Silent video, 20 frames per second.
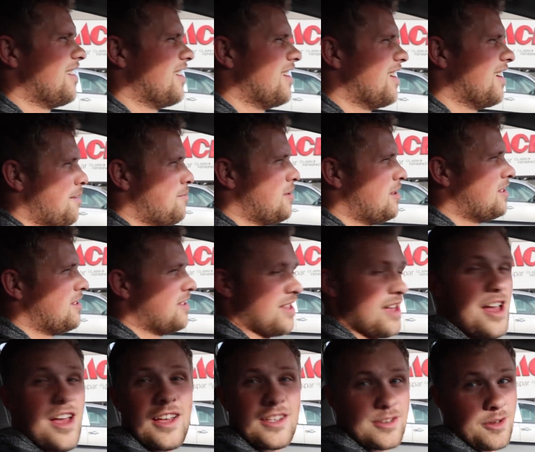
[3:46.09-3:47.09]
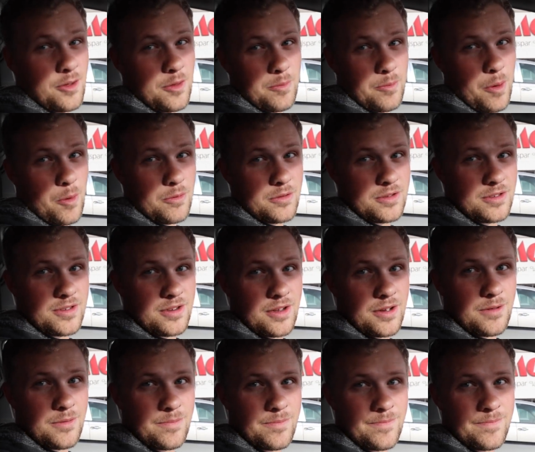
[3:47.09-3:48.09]
I bet you that has all the bolts
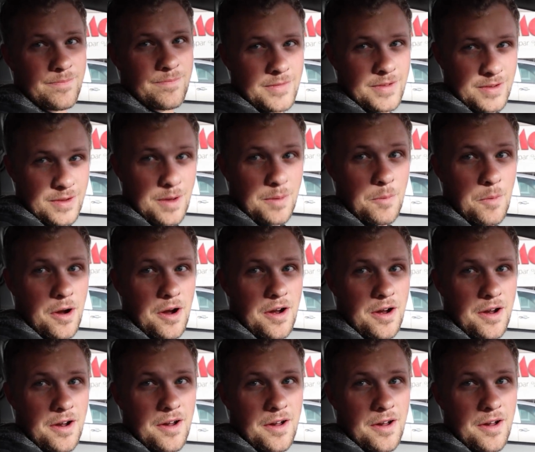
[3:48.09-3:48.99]
still somewhere.